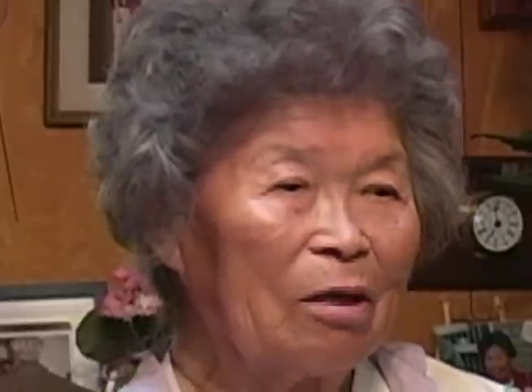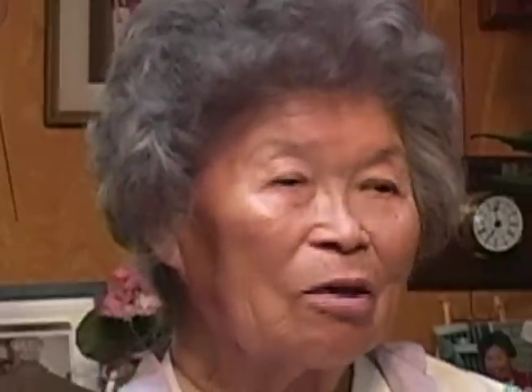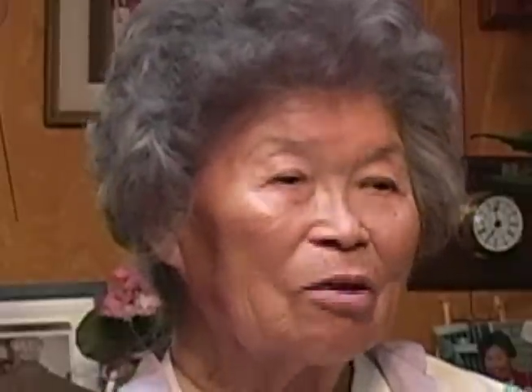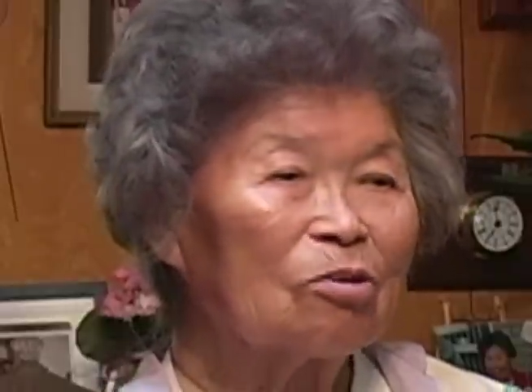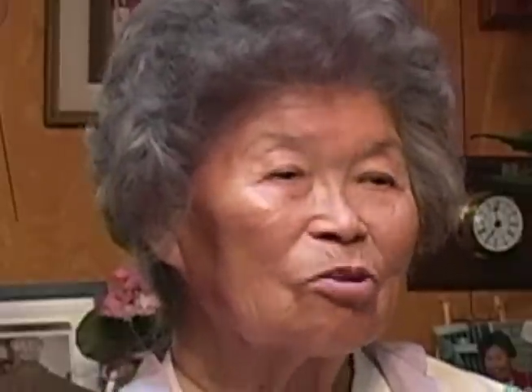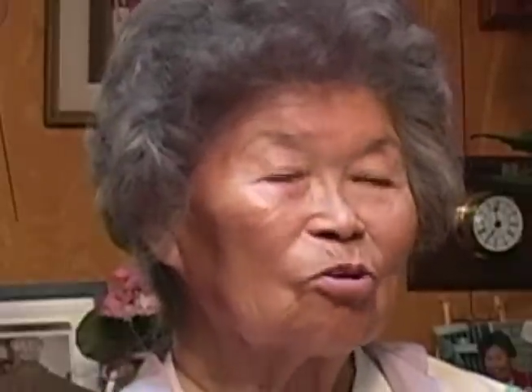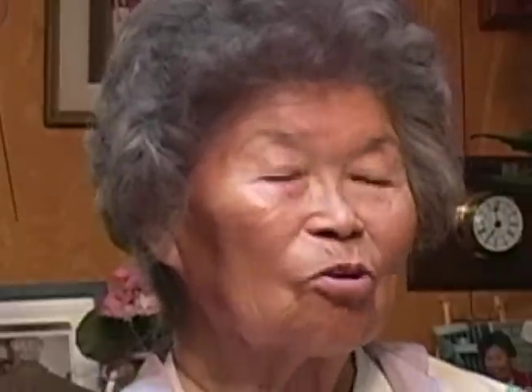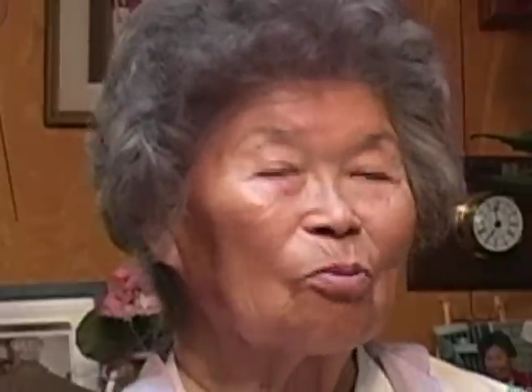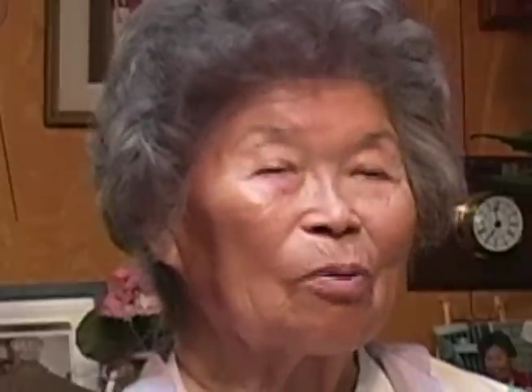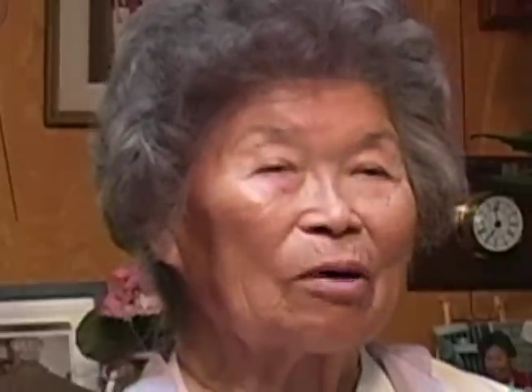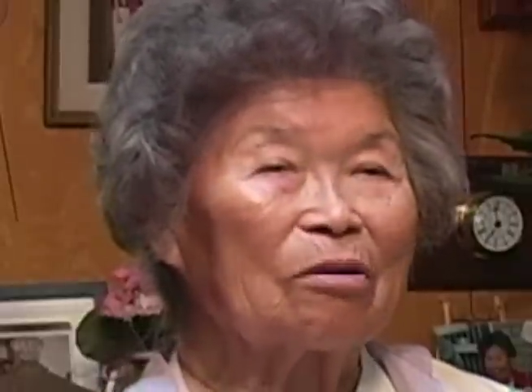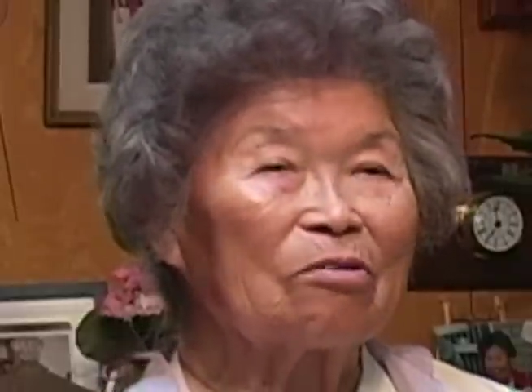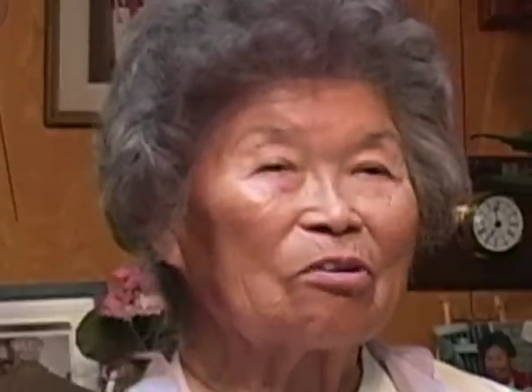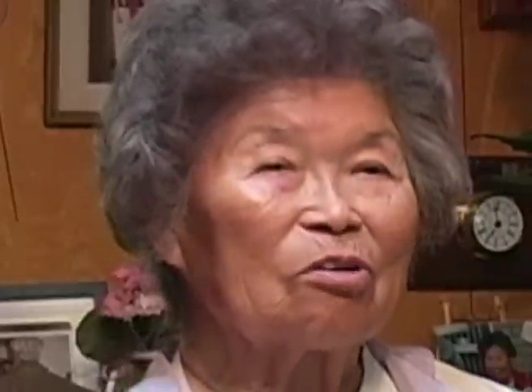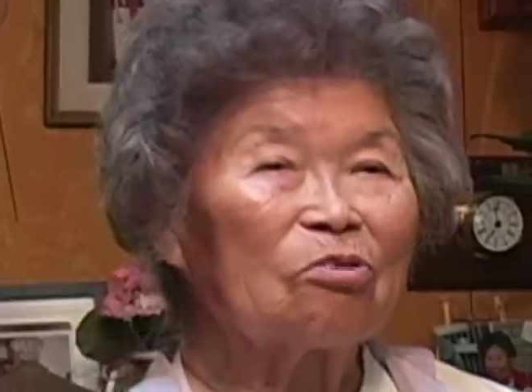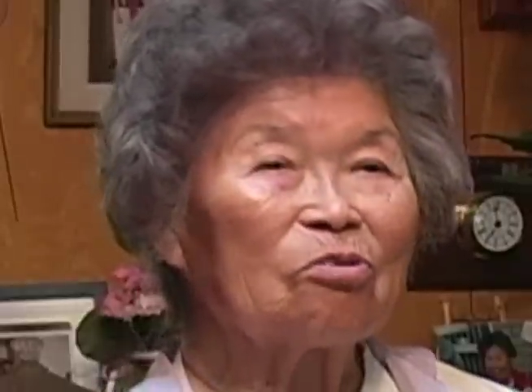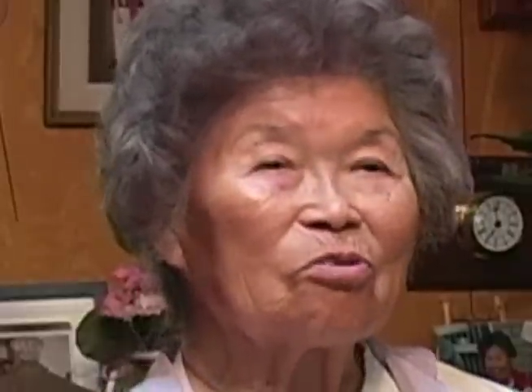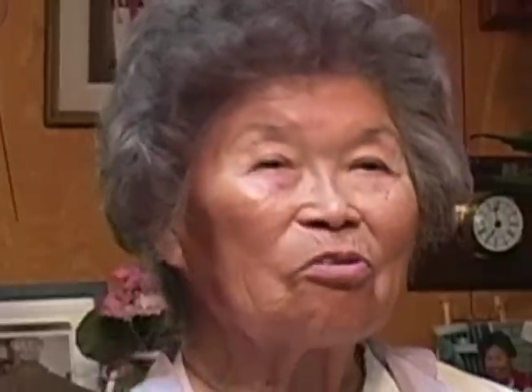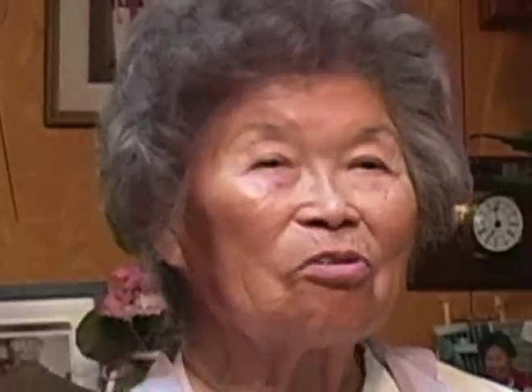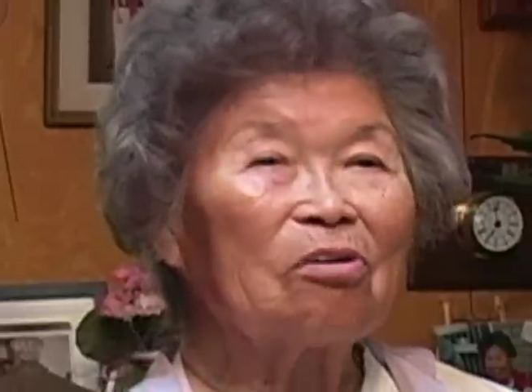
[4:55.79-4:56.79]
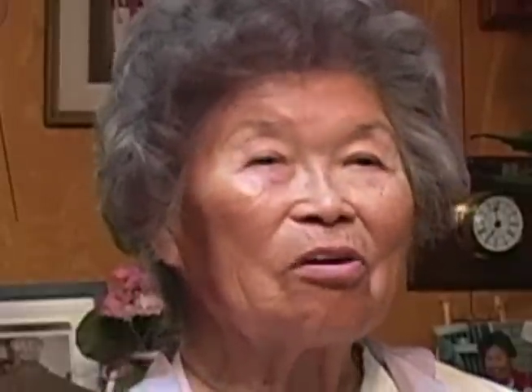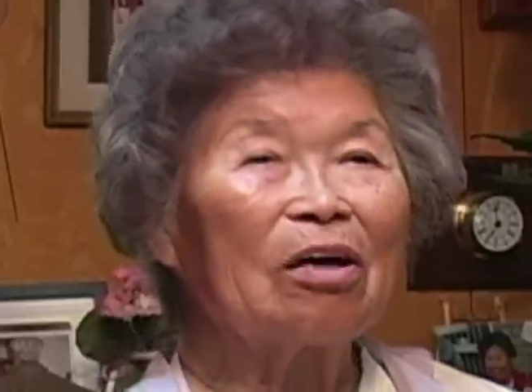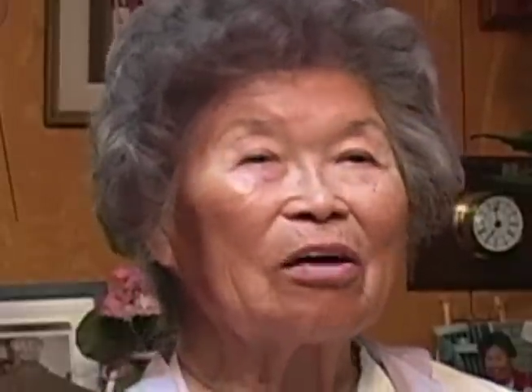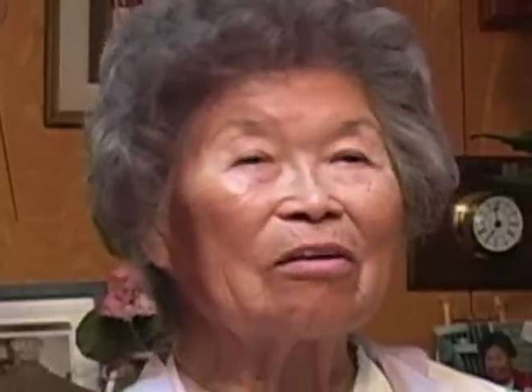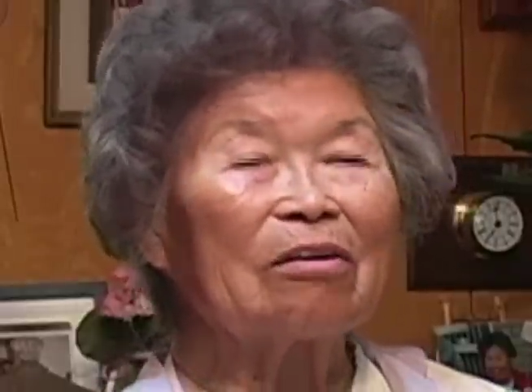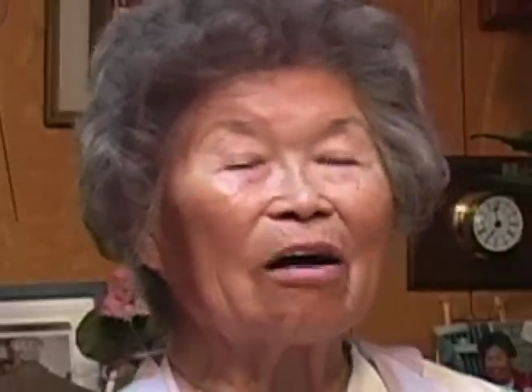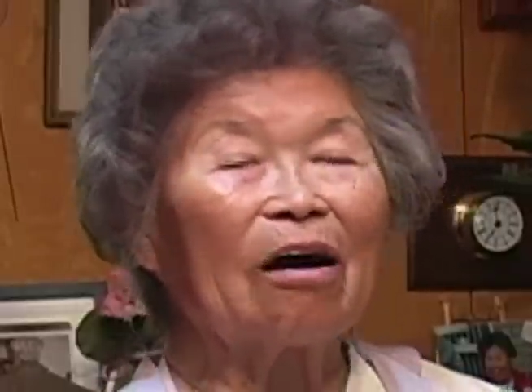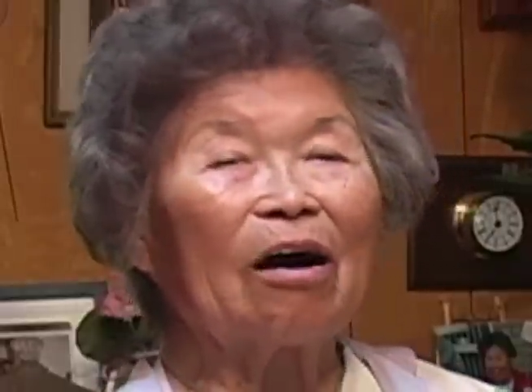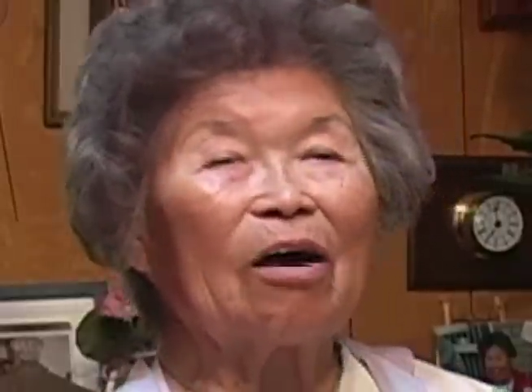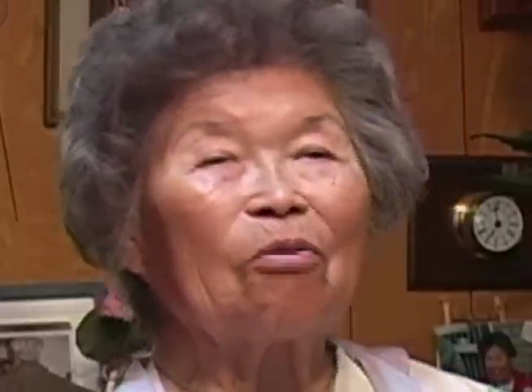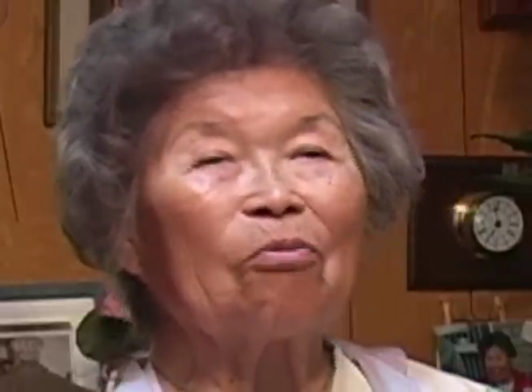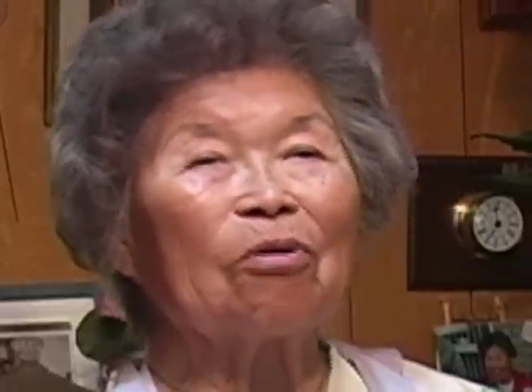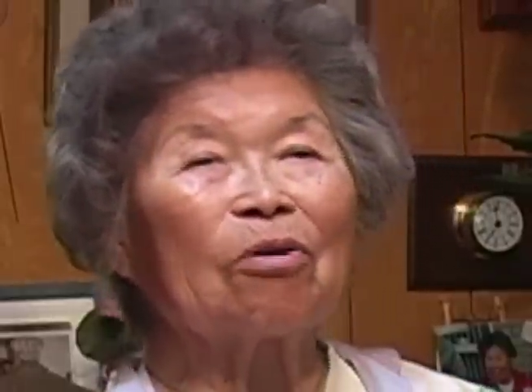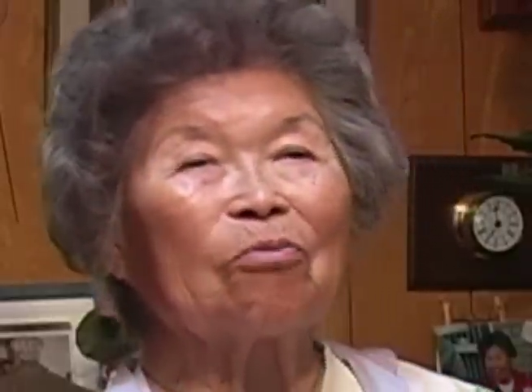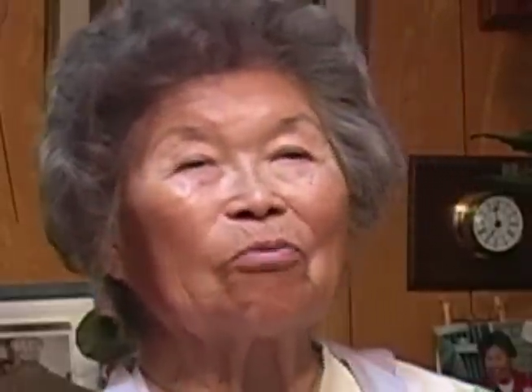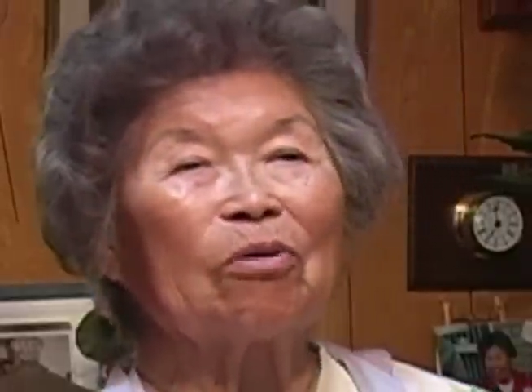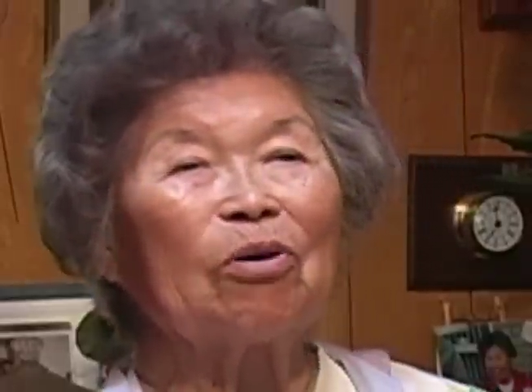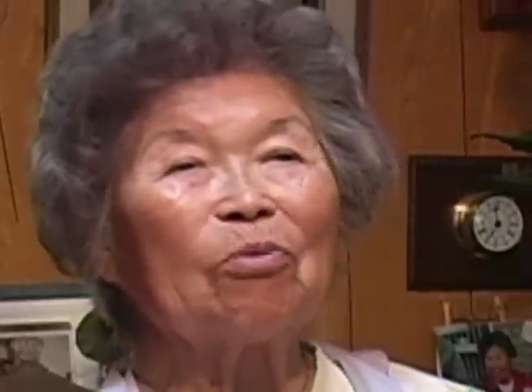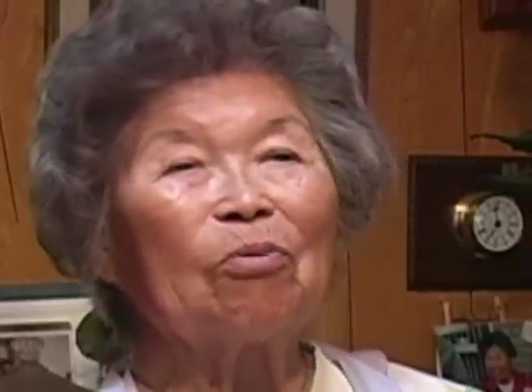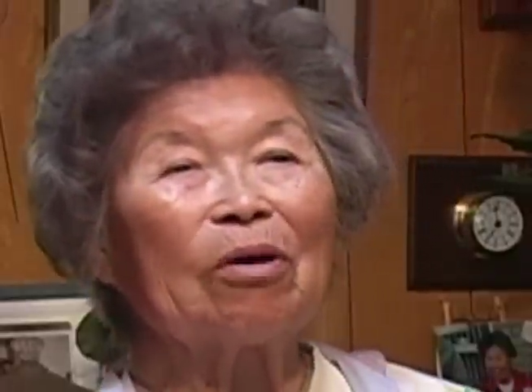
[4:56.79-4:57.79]
So my sister and I,
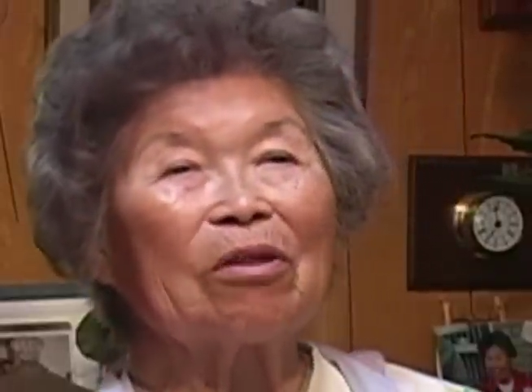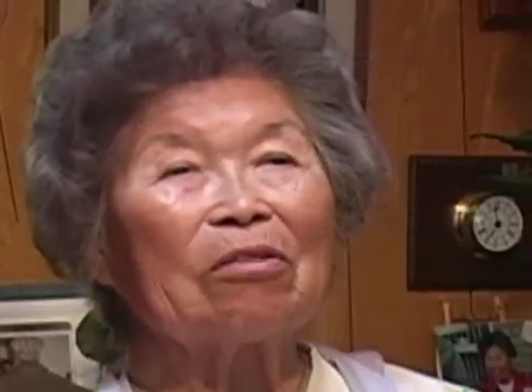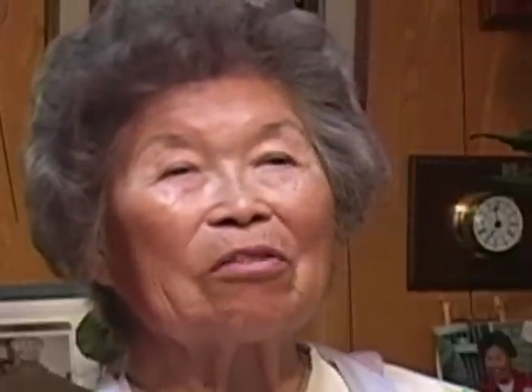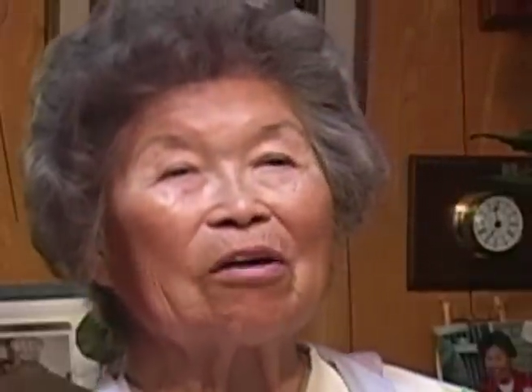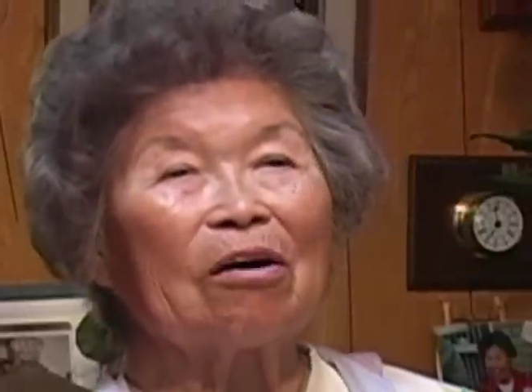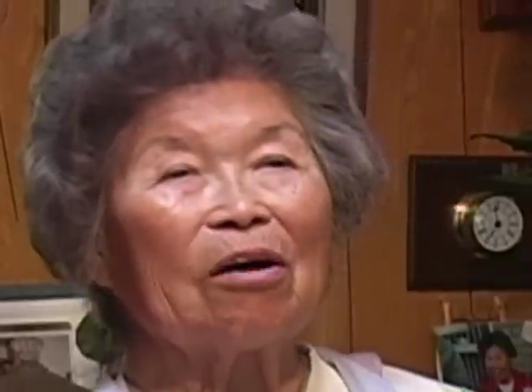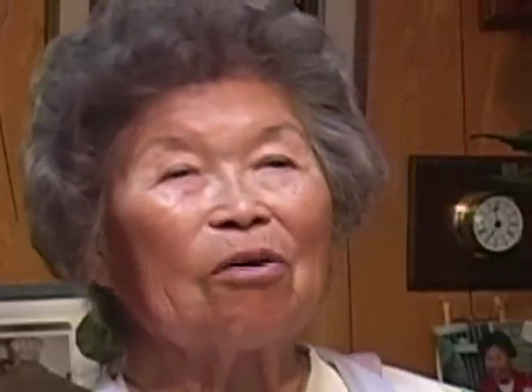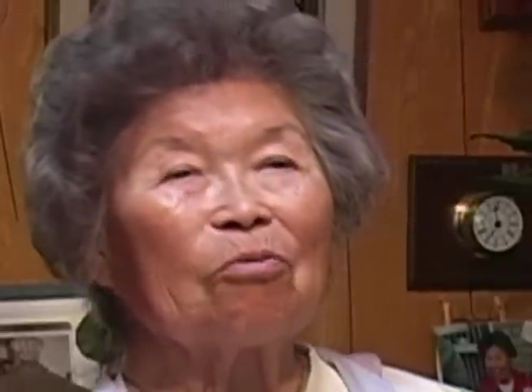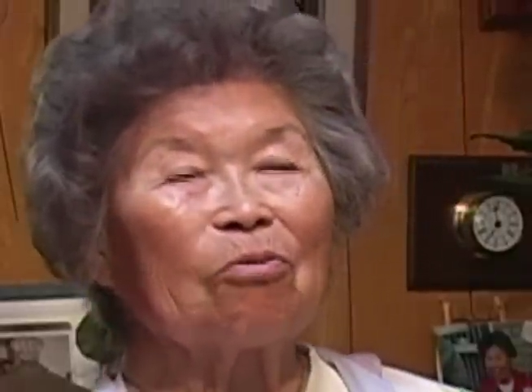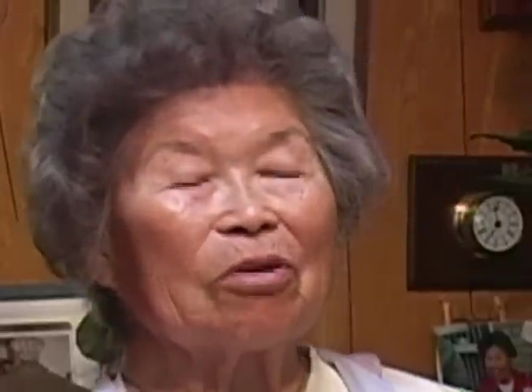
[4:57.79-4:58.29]
when we went there,